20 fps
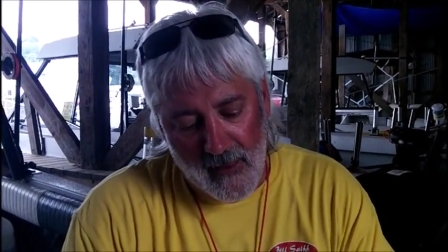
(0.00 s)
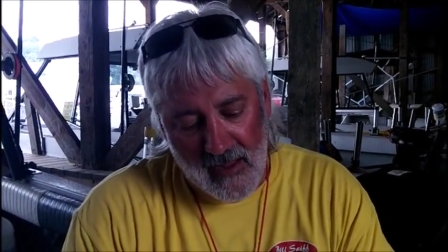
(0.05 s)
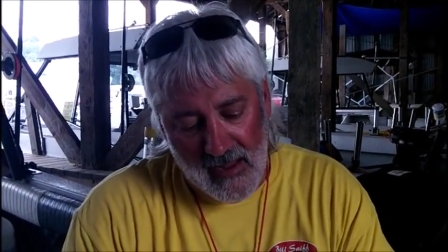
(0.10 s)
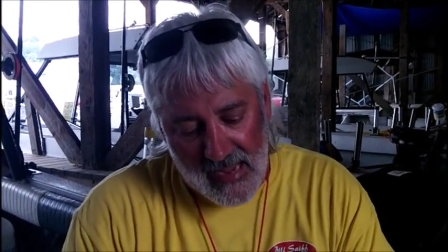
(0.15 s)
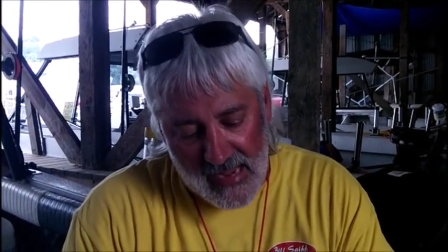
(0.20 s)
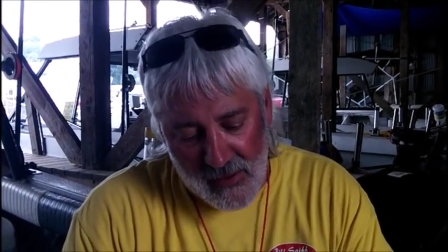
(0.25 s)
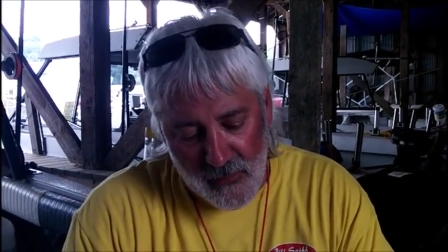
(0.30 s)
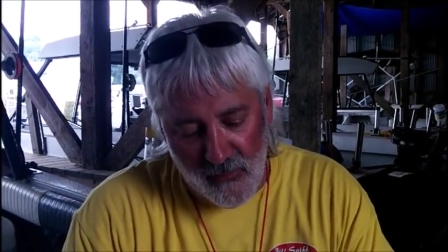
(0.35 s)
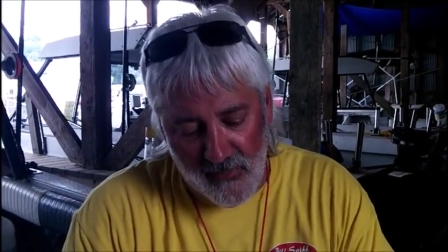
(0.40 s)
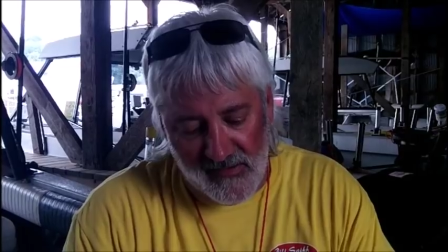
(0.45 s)

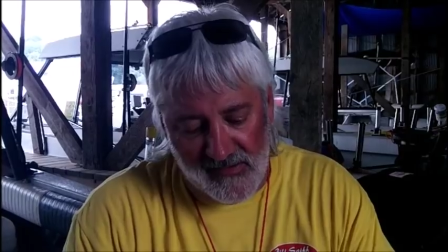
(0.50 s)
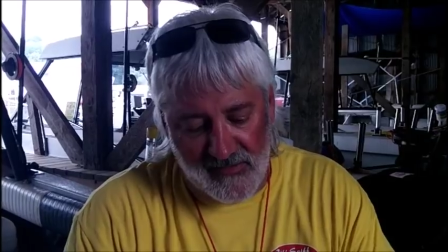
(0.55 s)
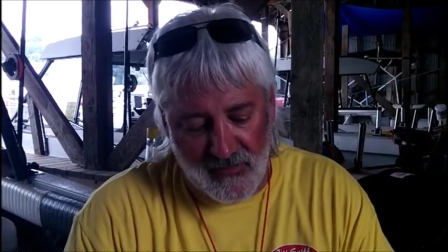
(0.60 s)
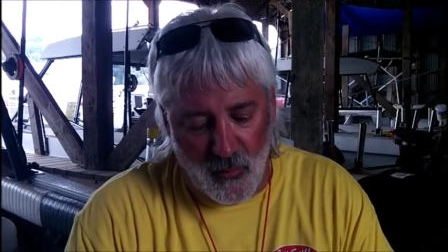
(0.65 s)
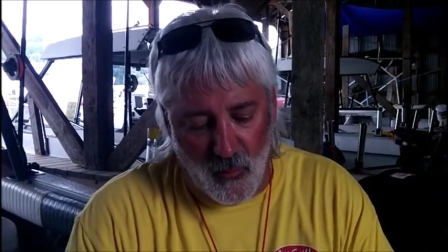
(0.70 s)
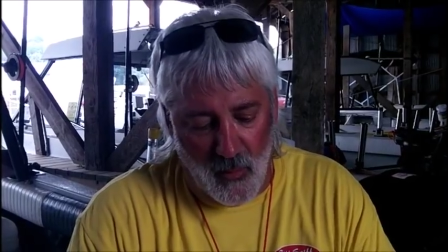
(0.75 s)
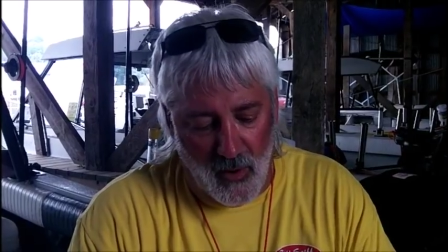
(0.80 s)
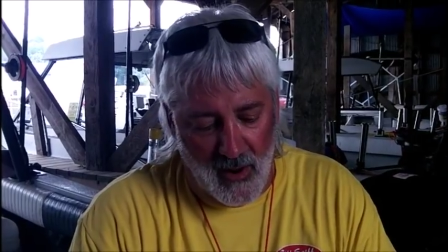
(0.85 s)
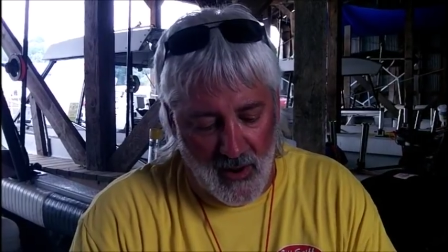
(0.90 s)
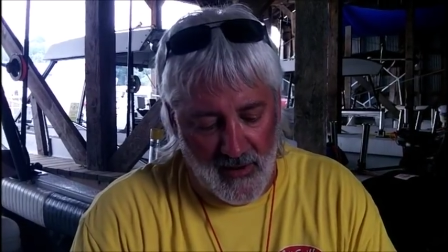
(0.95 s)
he was the
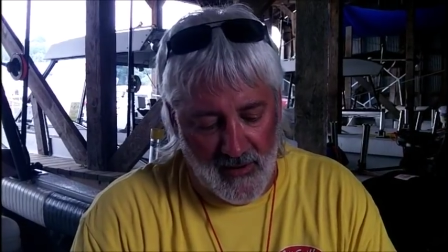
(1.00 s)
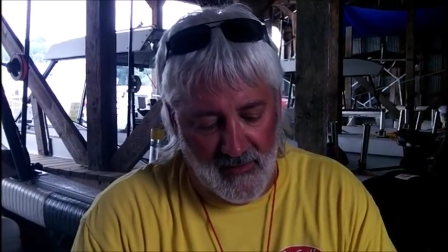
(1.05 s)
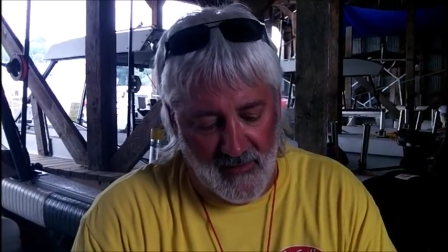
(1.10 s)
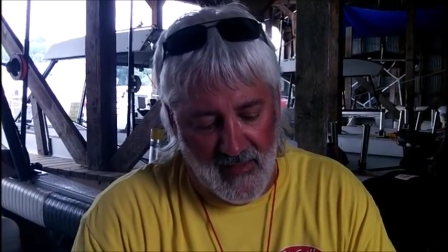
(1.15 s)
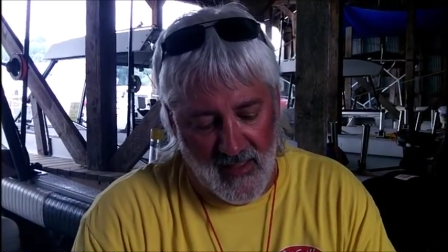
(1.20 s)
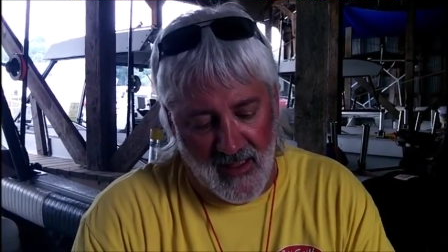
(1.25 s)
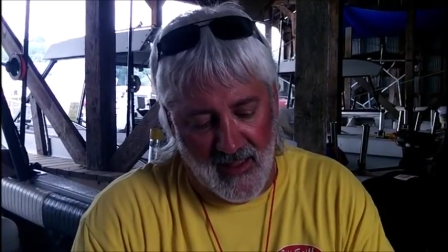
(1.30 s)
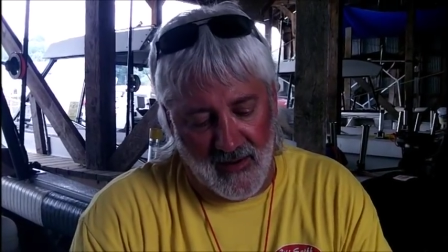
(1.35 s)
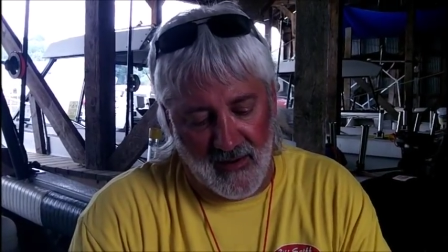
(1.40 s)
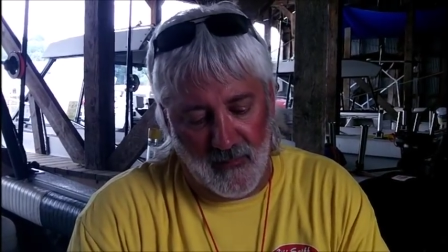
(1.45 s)
one
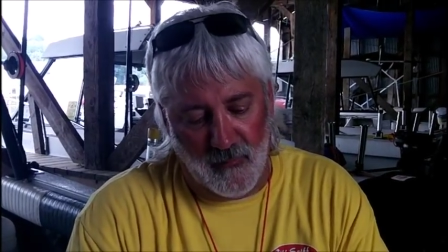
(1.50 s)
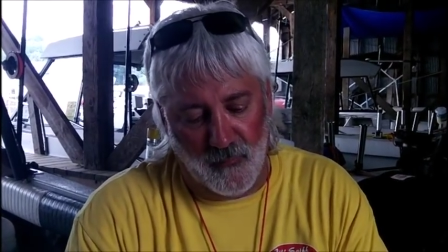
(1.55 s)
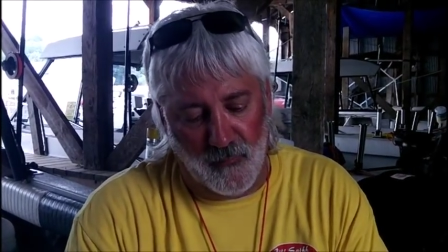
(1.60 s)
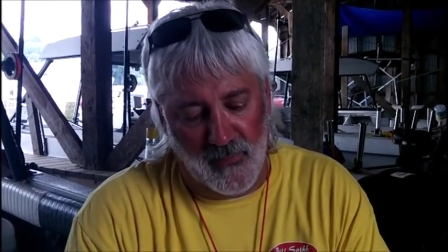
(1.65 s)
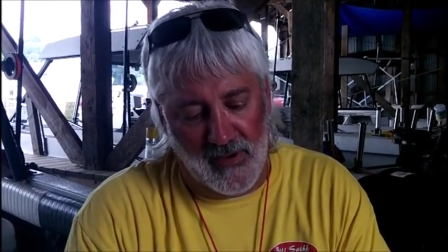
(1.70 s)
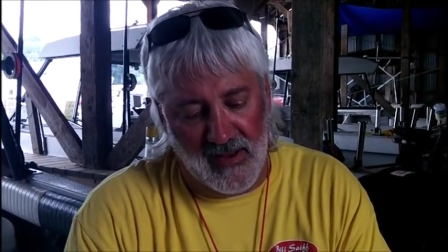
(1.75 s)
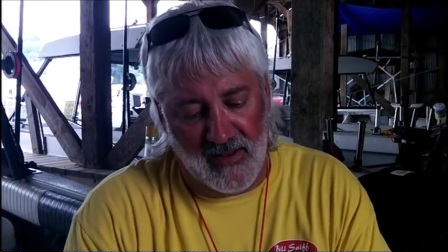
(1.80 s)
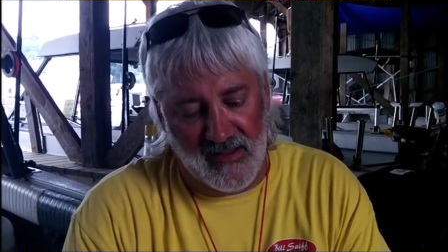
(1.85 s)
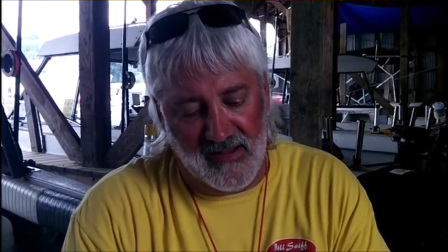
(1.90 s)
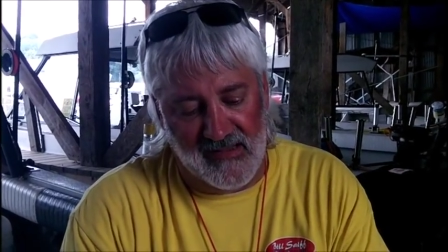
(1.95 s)
that
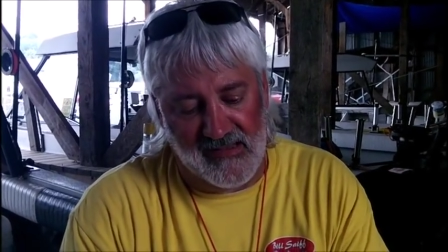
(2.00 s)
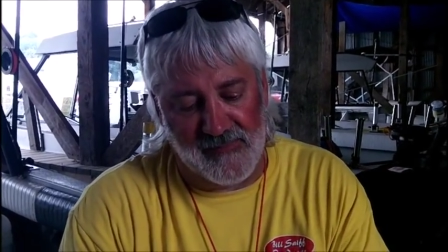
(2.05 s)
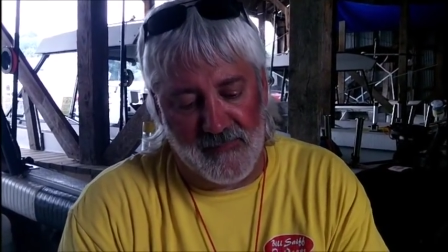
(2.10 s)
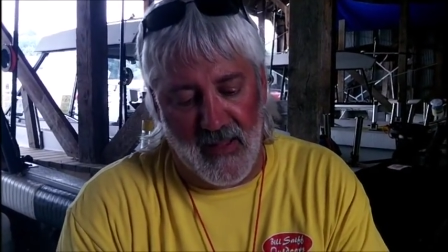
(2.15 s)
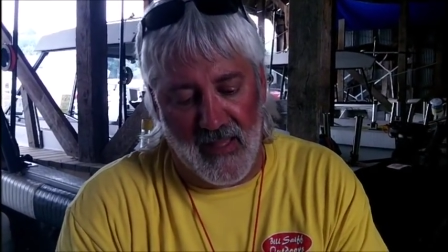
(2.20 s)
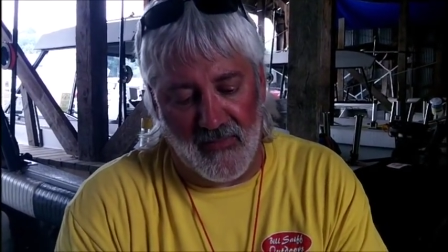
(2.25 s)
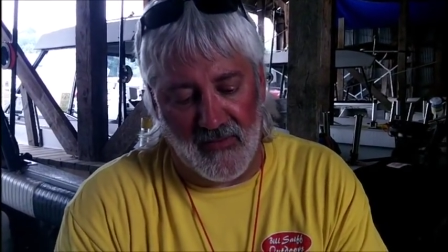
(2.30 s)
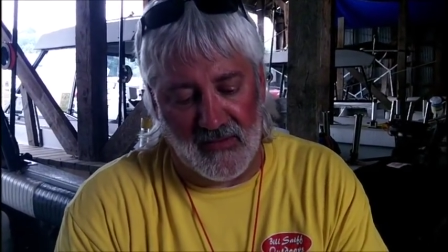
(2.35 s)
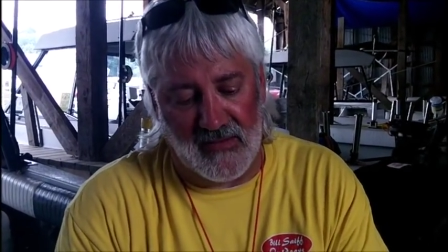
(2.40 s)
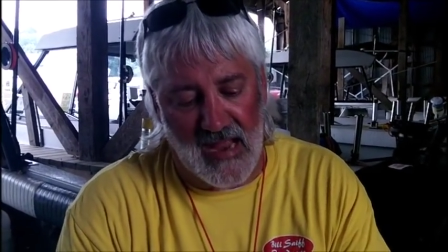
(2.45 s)
really
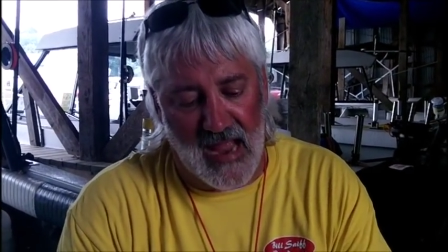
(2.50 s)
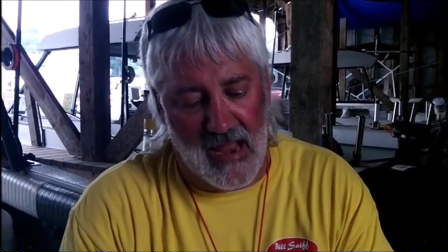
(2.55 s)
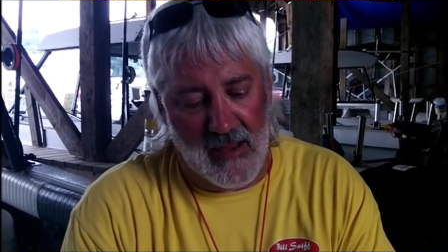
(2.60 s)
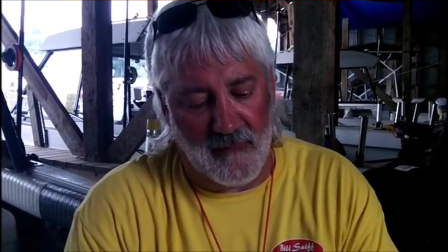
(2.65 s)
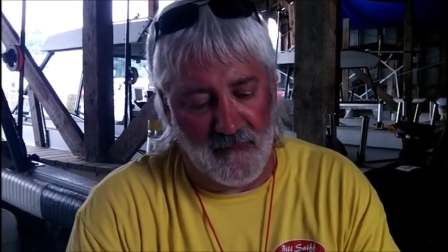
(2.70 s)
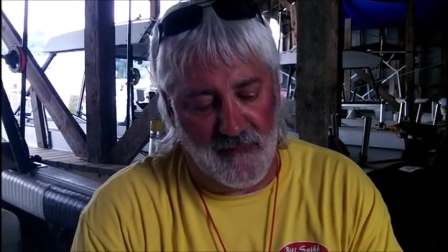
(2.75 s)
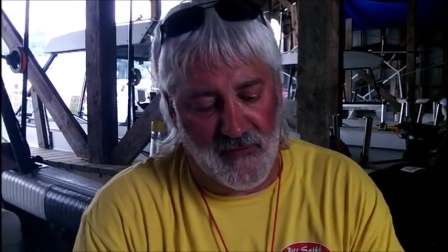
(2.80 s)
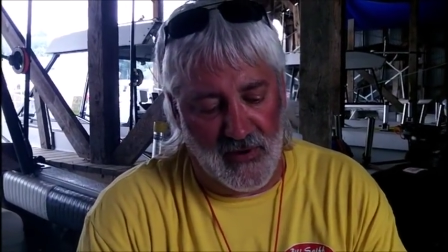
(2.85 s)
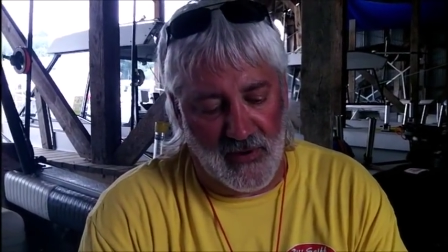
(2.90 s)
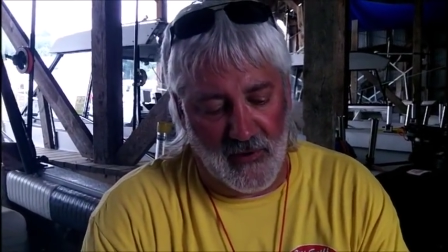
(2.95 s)
spent the time
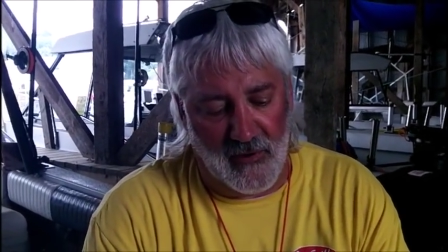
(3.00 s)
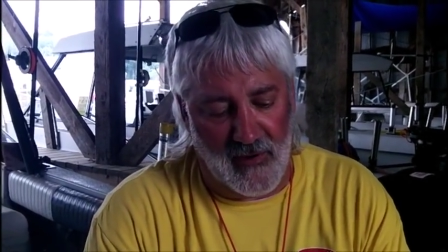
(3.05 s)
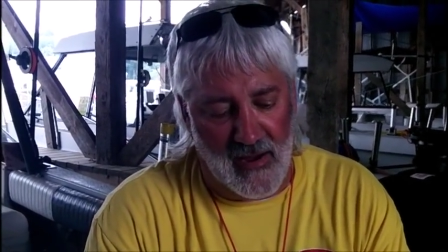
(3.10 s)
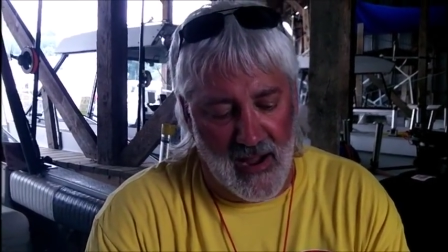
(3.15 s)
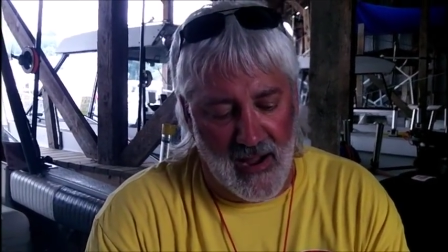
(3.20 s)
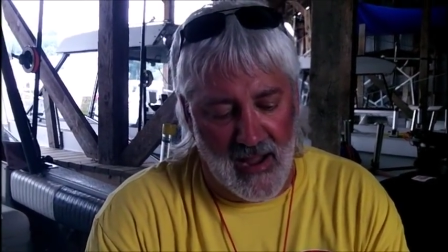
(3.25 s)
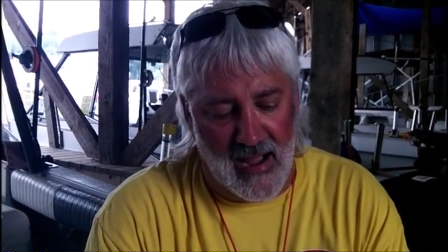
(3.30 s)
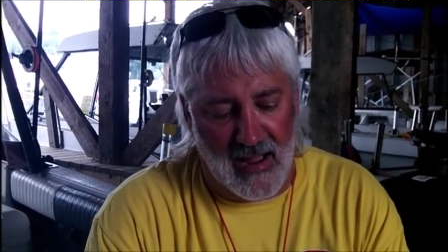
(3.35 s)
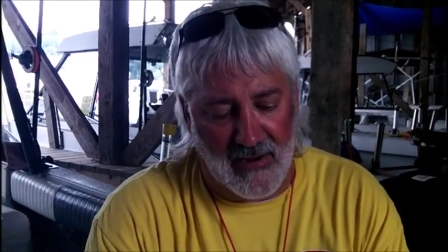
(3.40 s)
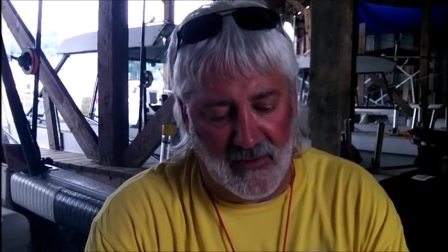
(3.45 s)
figuring
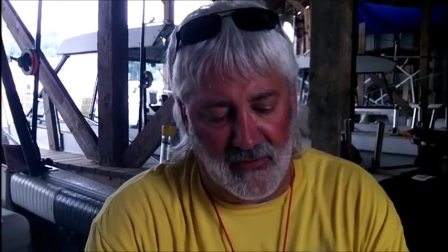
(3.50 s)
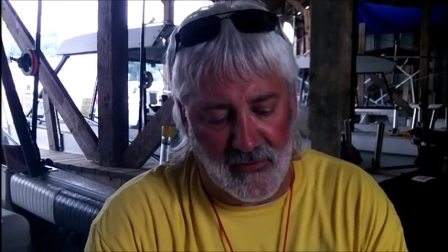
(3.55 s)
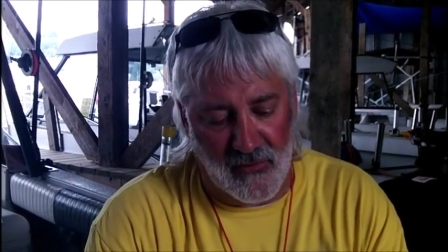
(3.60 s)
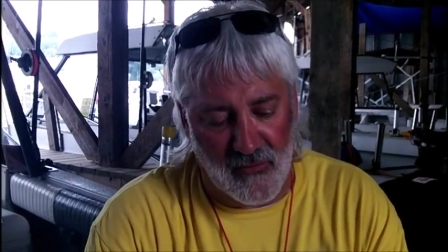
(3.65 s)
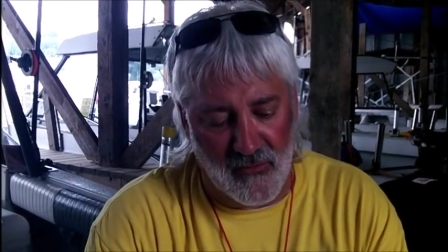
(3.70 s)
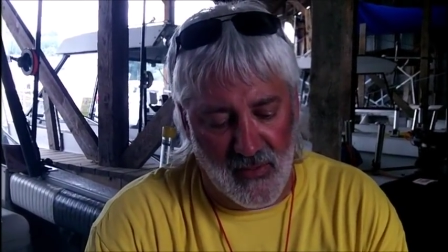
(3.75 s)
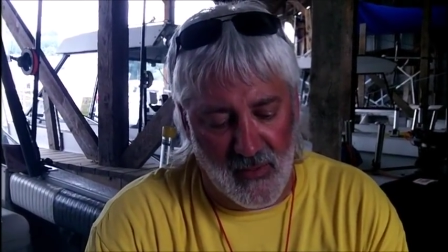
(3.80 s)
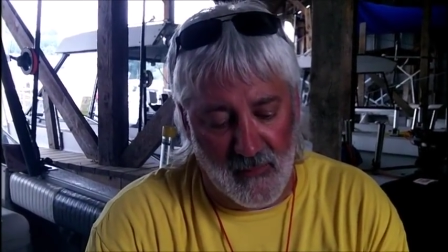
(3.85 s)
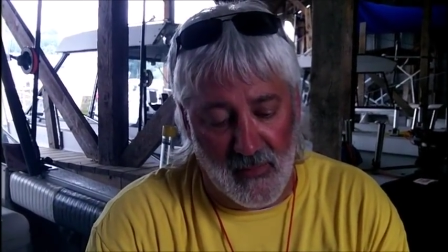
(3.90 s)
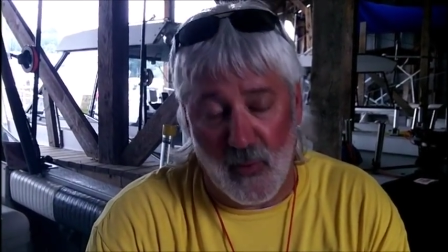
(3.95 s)
out how to do them.